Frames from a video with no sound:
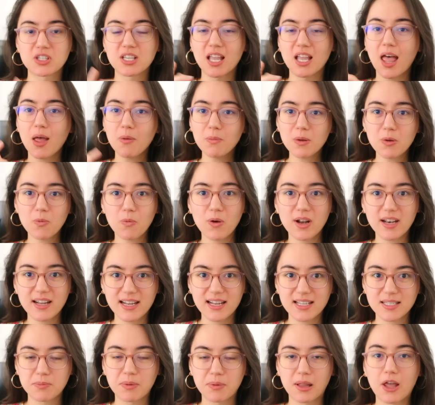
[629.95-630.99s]
Tell me what it
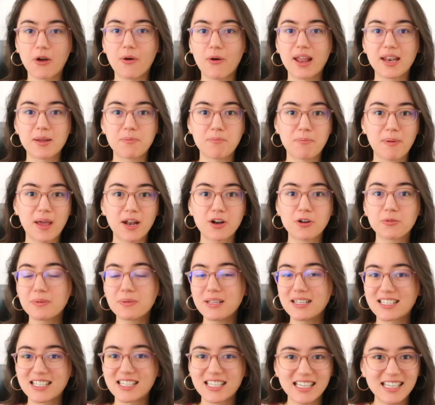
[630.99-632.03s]
is below, and it better
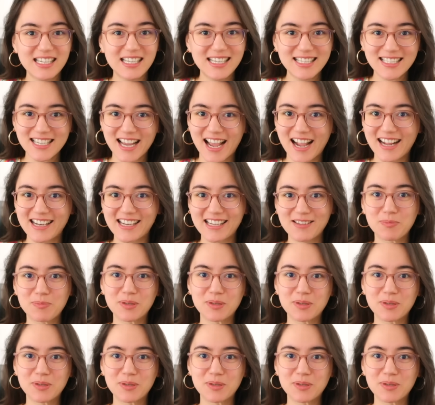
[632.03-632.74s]
be teeny tiny